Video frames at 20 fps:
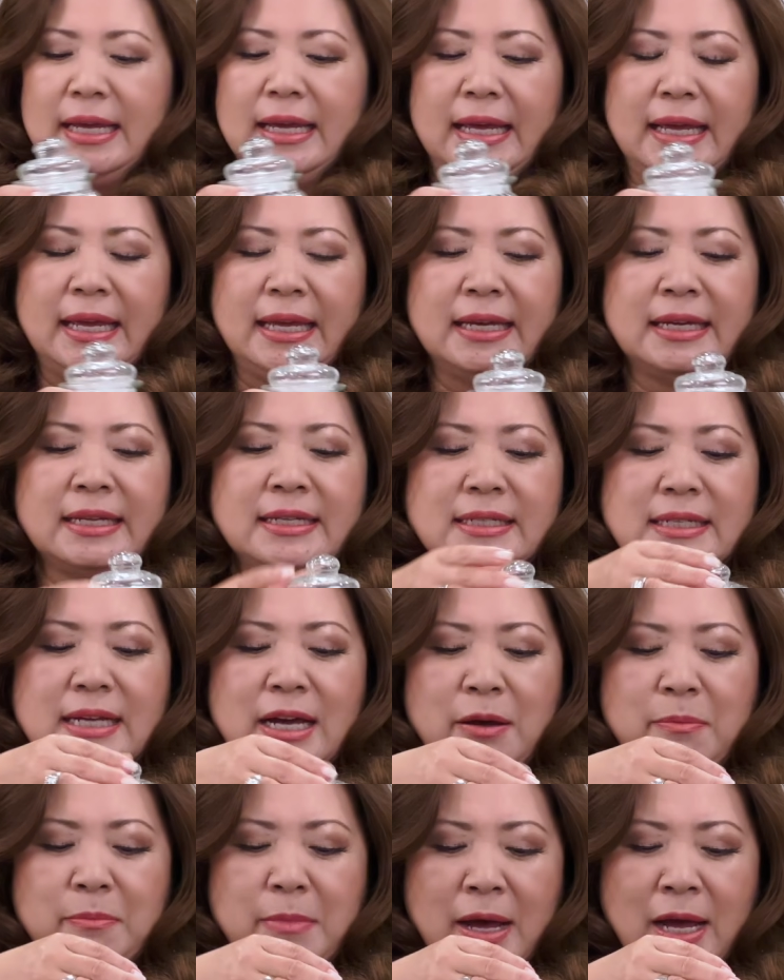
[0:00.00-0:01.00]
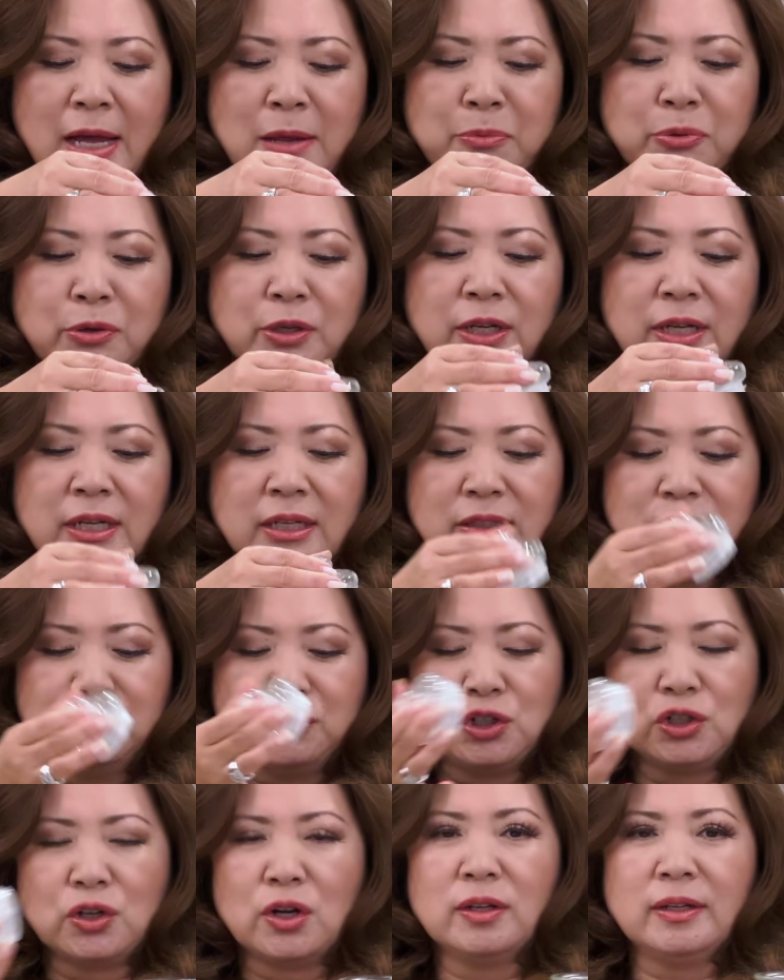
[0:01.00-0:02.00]
And I put it in a little
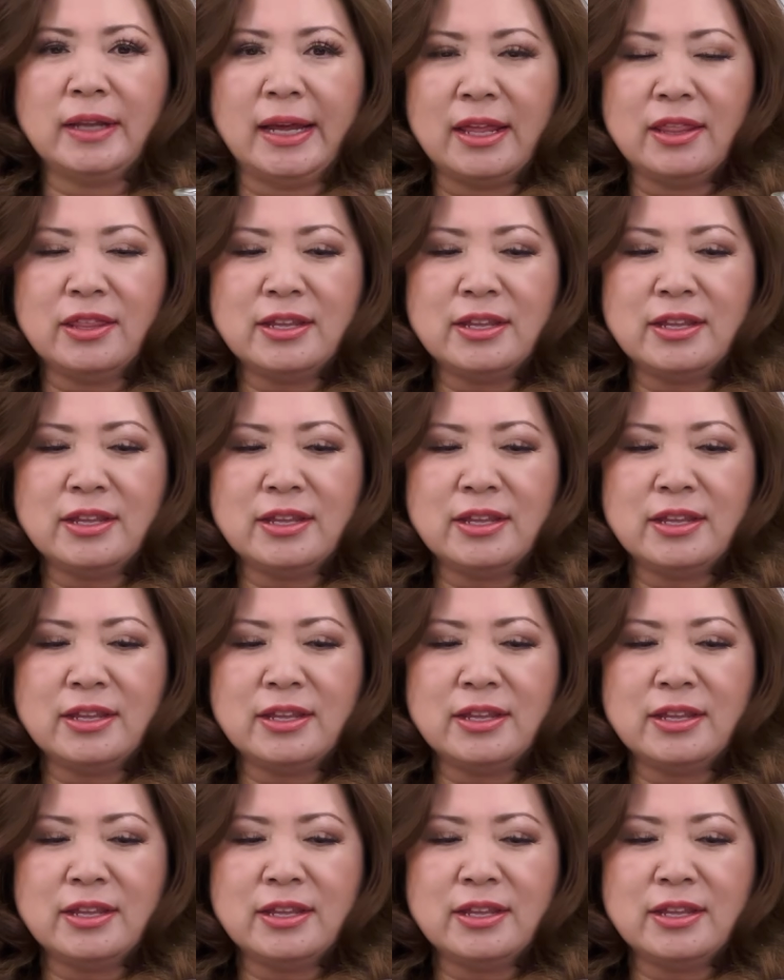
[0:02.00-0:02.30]
jar like